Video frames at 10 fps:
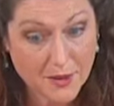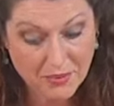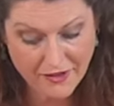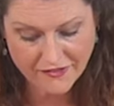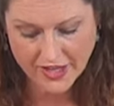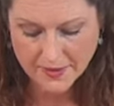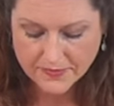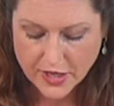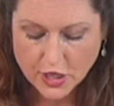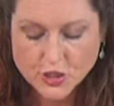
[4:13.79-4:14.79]
and puffy
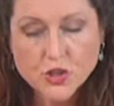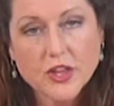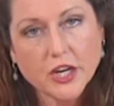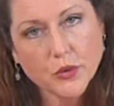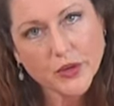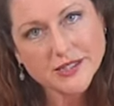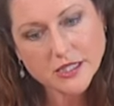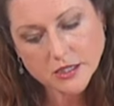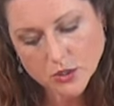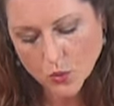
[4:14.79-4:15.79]
so that it creates
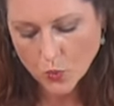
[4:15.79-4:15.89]
a little